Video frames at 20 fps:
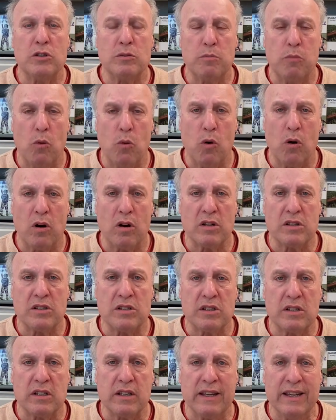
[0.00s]

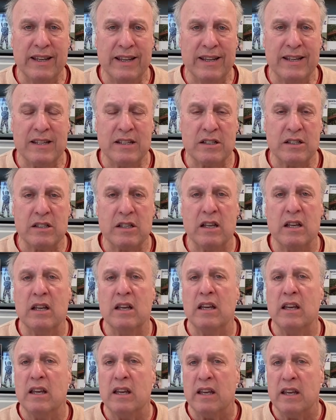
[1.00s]
sports is
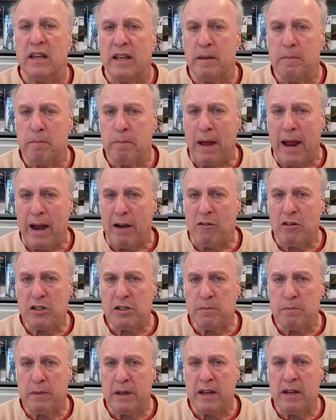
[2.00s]

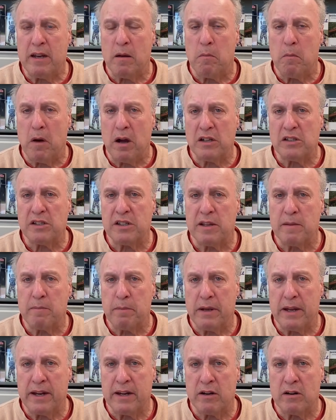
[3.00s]
embarrassment amongst their
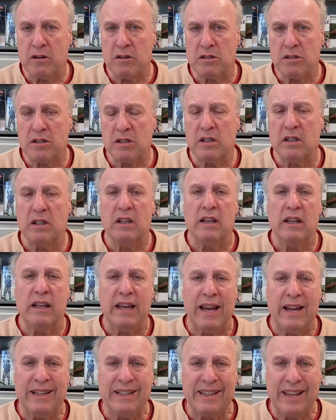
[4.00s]
peers
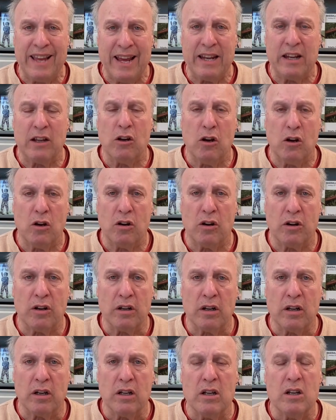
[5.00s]
and getting
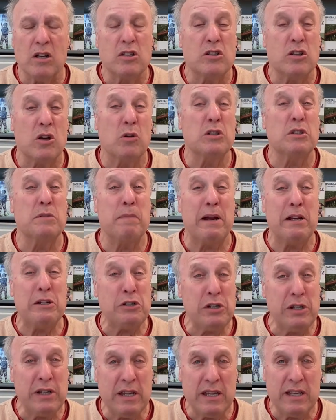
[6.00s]
hurt. So
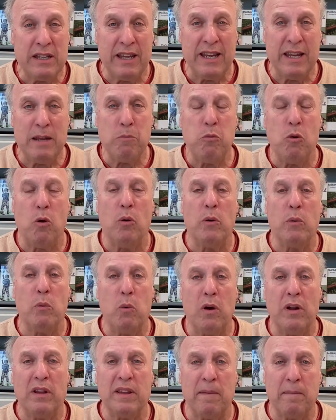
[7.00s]
especially in T-ball, we
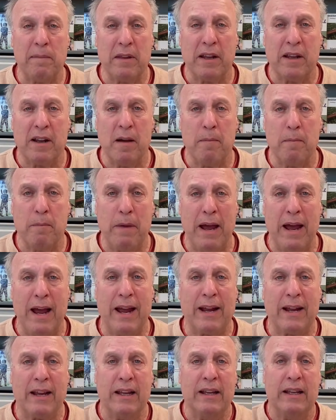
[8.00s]
want them to come
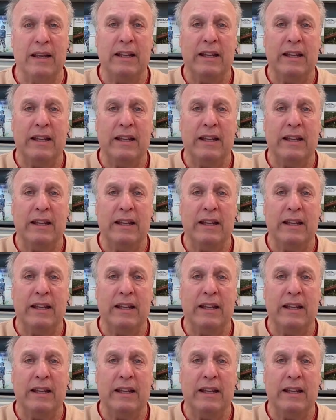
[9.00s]
back.